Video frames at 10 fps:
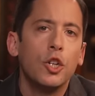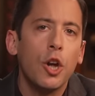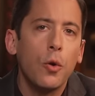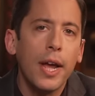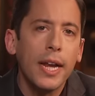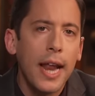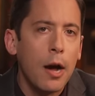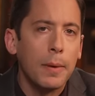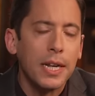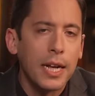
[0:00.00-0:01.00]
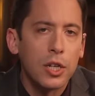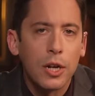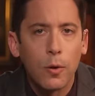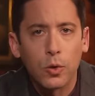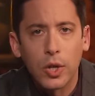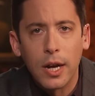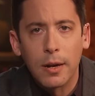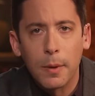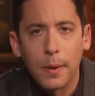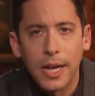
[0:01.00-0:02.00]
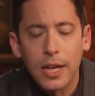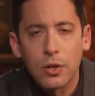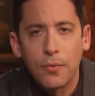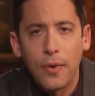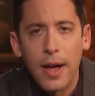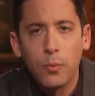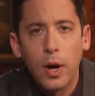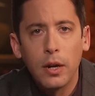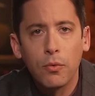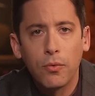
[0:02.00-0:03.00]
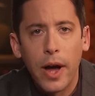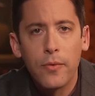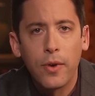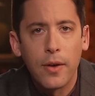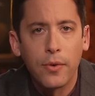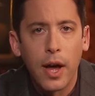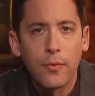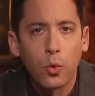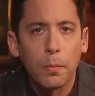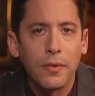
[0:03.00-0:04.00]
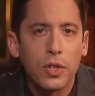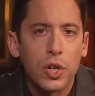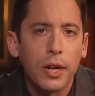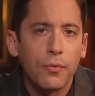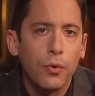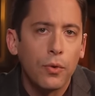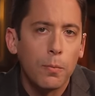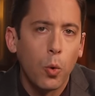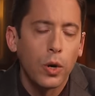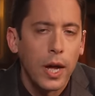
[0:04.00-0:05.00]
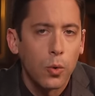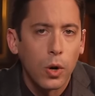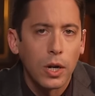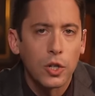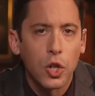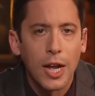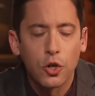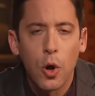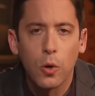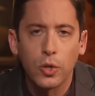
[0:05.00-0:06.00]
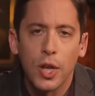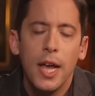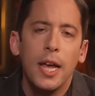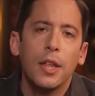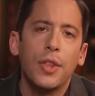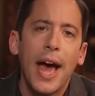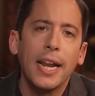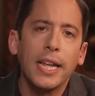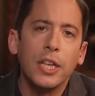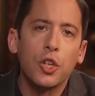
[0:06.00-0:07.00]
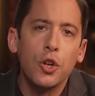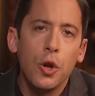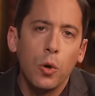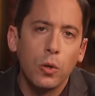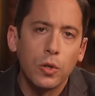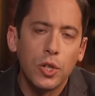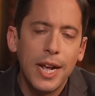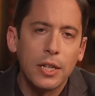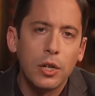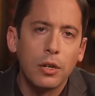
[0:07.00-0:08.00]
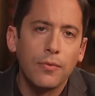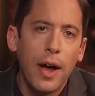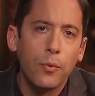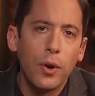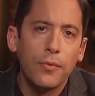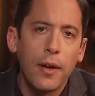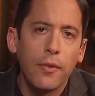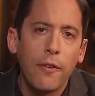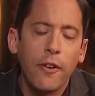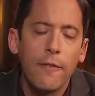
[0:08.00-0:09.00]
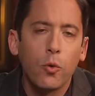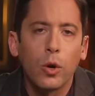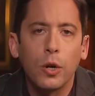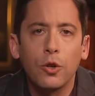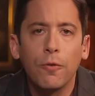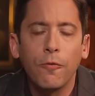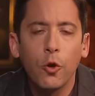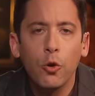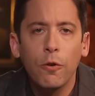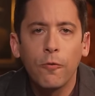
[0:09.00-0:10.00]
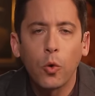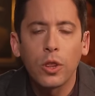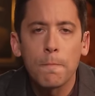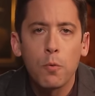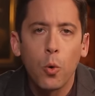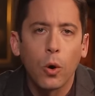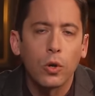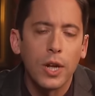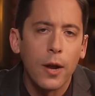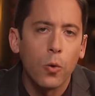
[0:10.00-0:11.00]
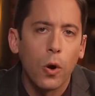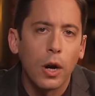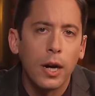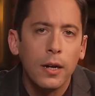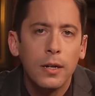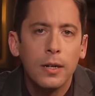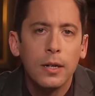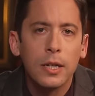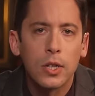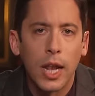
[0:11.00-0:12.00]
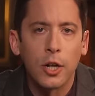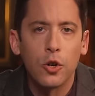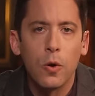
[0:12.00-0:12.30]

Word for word: Donate now by texting Knowles, Canada to 51555 or by visiting foodforthepoor.org slash Knowles. That is Knowles. Text it to 51555 or go to foodforthepoor.org slash